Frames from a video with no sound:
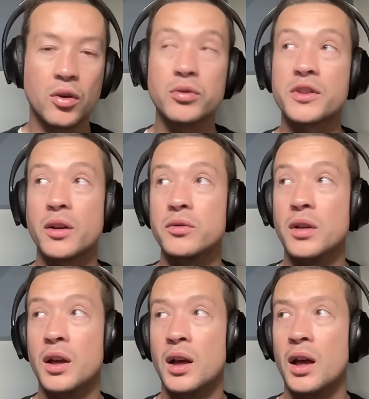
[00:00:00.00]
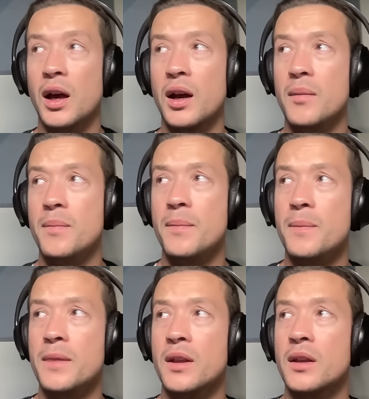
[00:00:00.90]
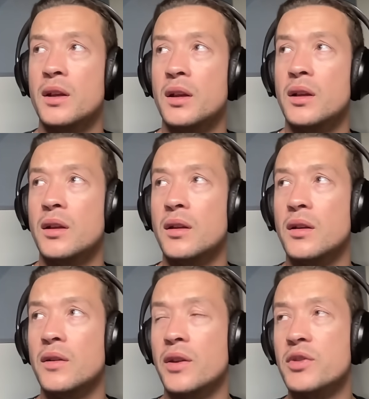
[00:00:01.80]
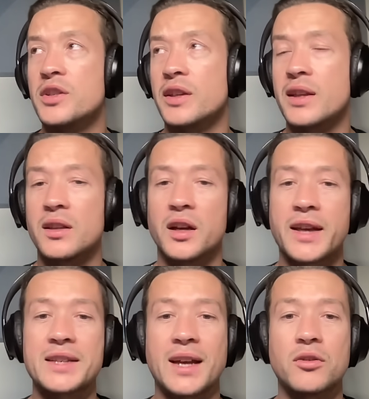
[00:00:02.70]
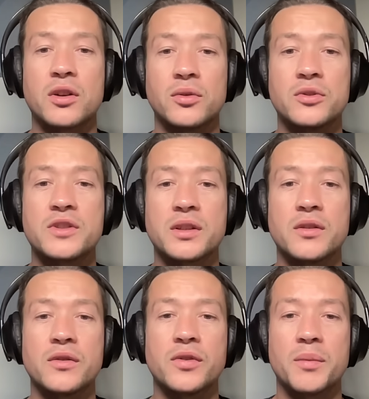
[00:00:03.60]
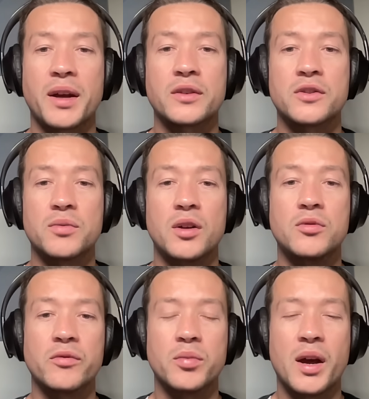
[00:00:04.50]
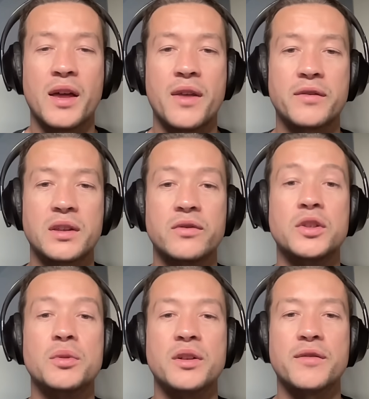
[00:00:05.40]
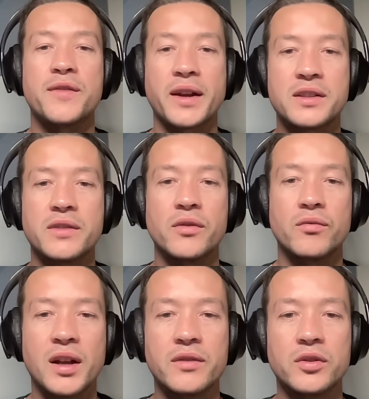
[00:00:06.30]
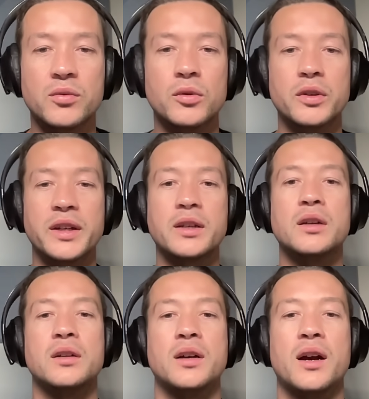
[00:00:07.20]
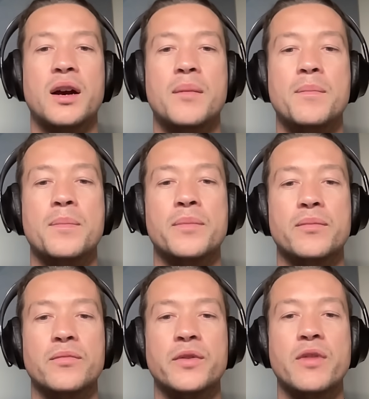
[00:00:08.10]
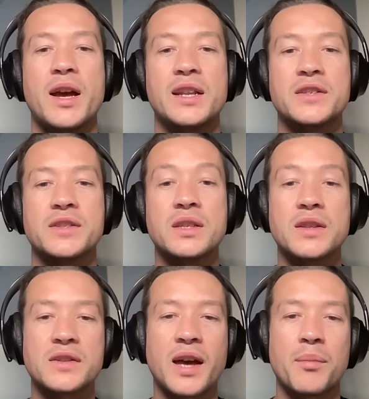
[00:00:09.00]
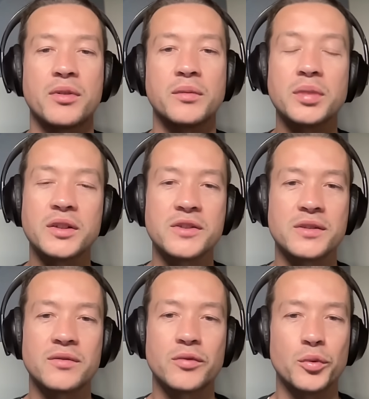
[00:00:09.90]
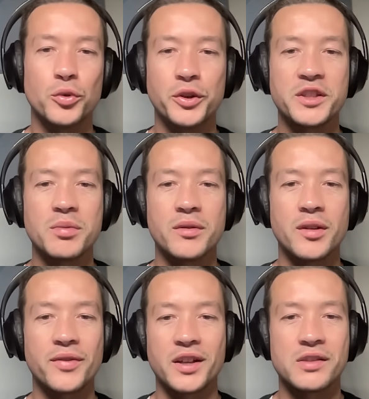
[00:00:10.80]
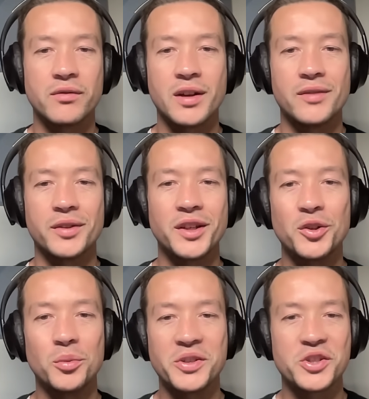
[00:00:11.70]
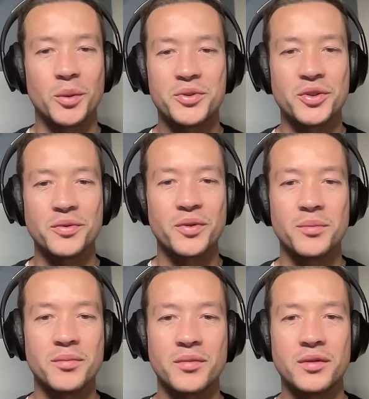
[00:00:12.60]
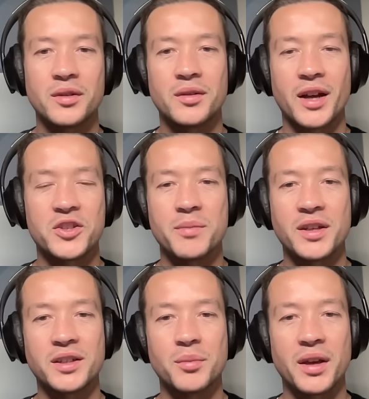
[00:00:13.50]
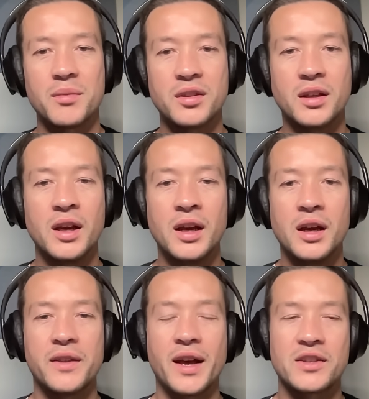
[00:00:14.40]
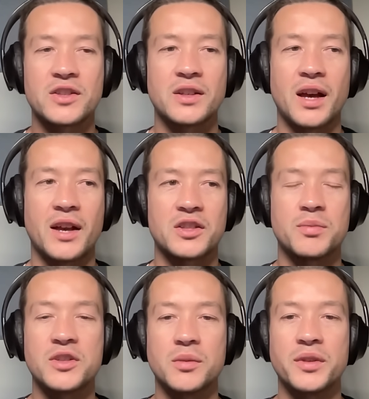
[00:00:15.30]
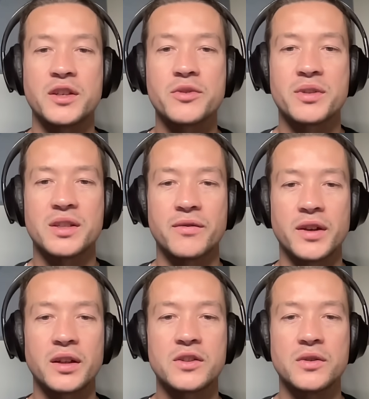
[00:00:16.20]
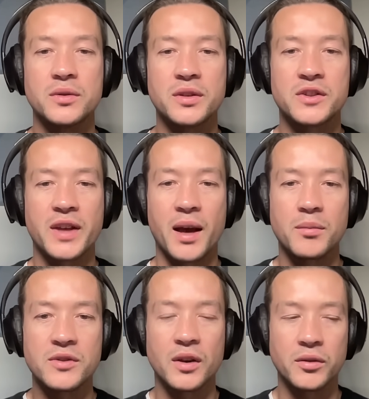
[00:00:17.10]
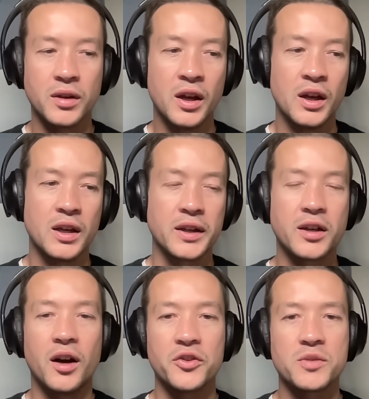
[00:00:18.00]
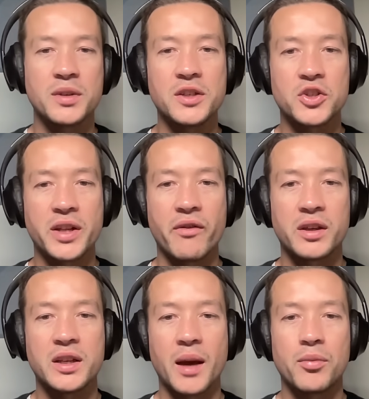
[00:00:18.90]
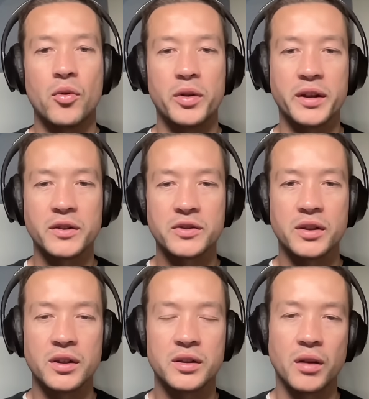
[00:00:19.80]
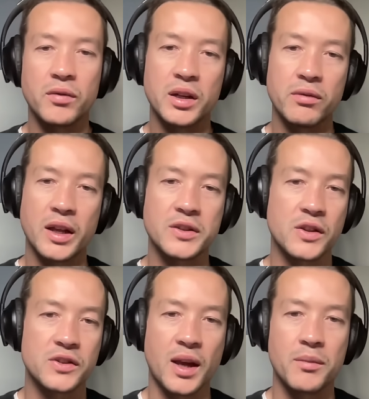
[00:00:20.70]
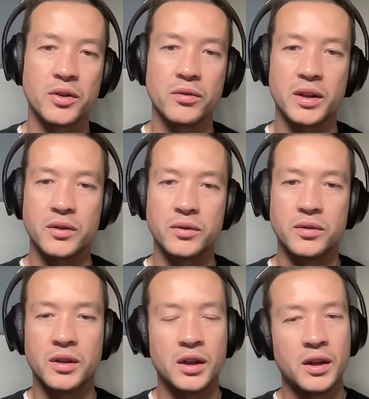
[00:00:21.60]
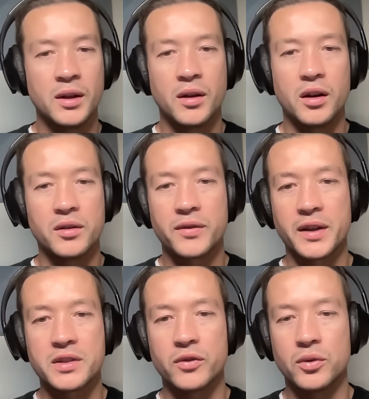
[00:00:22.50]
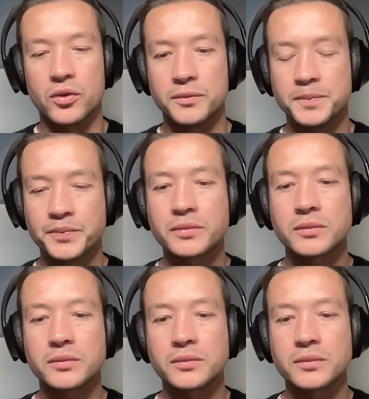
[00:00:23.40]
Also, there is a get out clause for the banks as well, where they've given you an effective and relevant warning. We rarely see this happen, because for a warning to be effective and relevant, it normally stops you from actually making the payment. That has to be something specific to the scam. So it can't just be these generic in-app warnings that don't really relate to the scam that you're in or aren't effective at all.